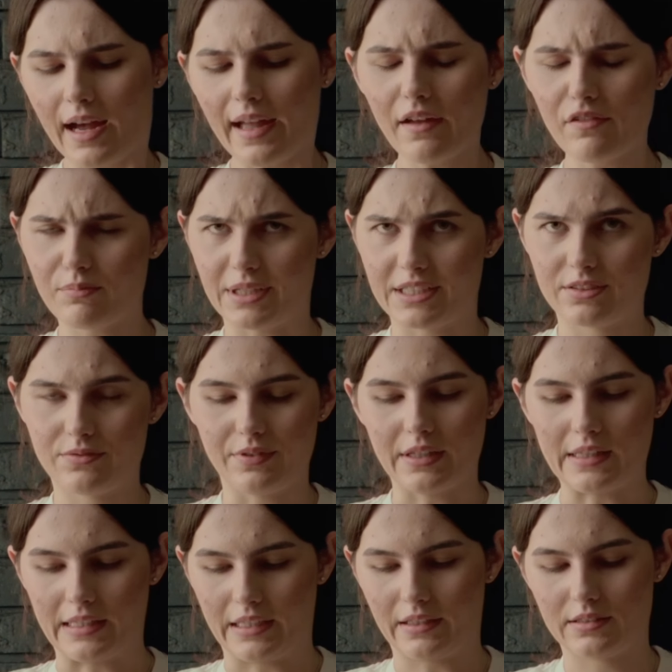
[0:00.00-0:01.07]
I have mixed
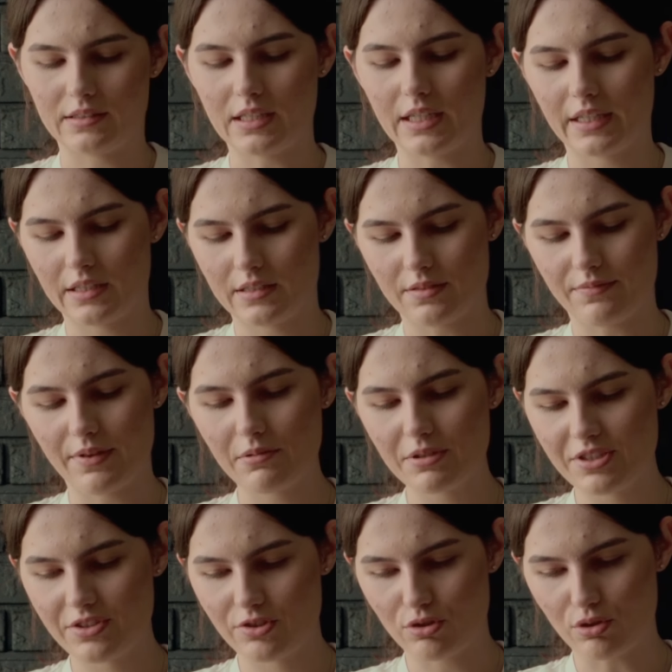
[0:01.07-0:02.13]
feelings. Like, it's very
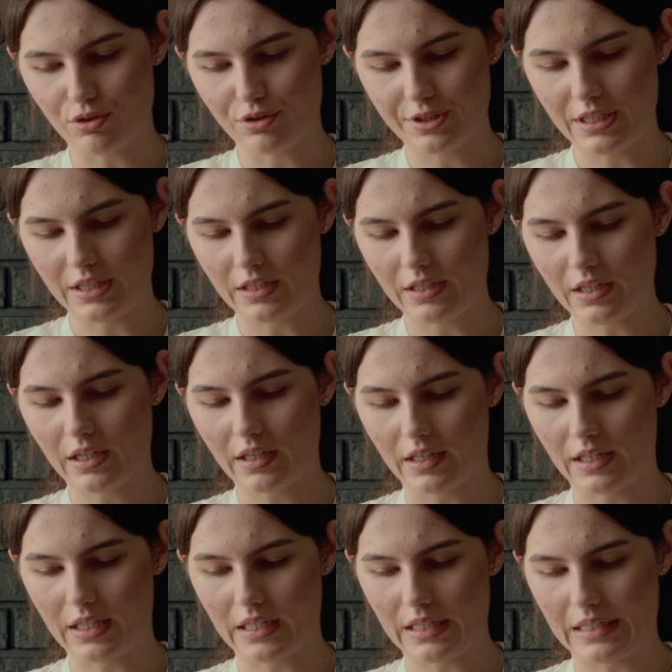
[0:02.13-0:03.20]
sturdy
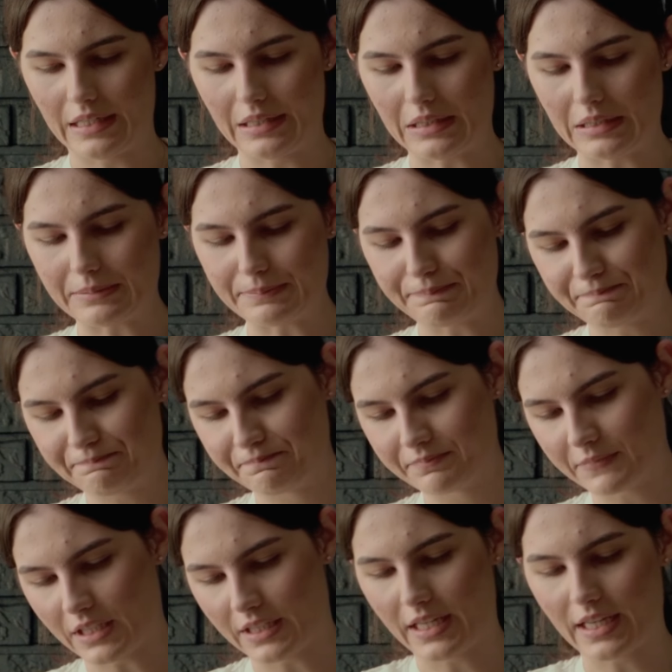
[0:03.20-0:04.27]
and
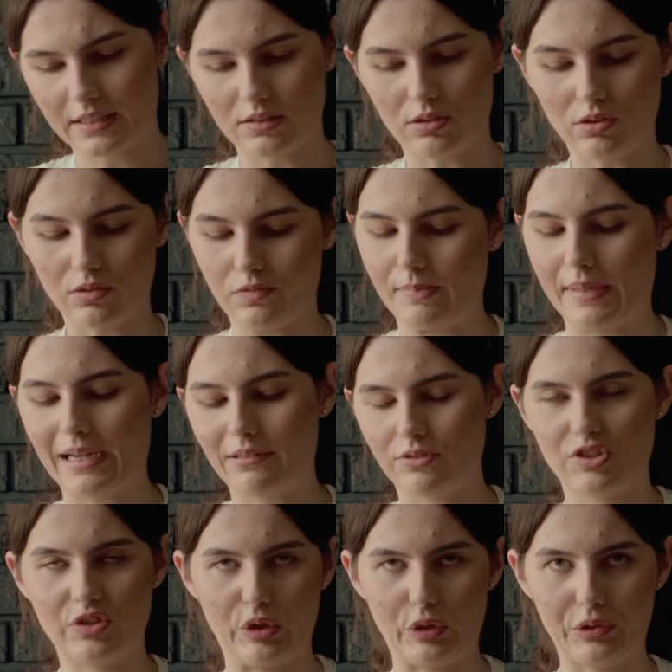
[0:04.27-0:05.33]
it has a lot of
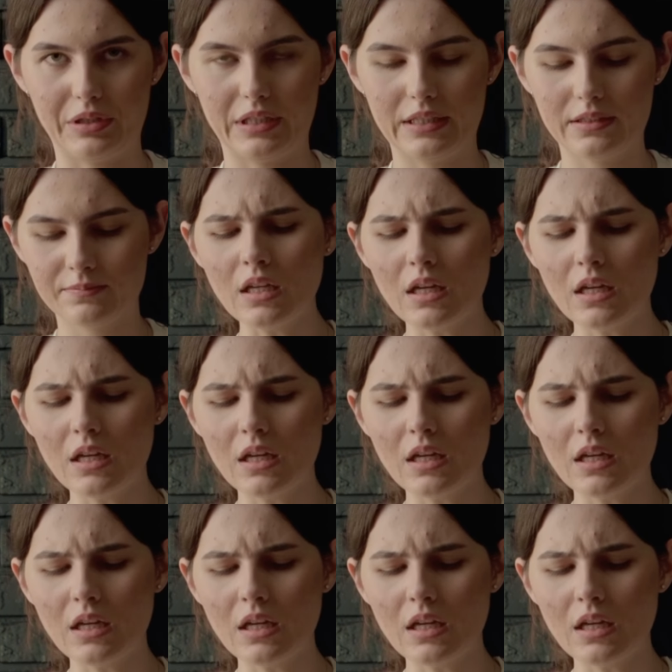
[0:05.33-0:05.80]
mounts on it,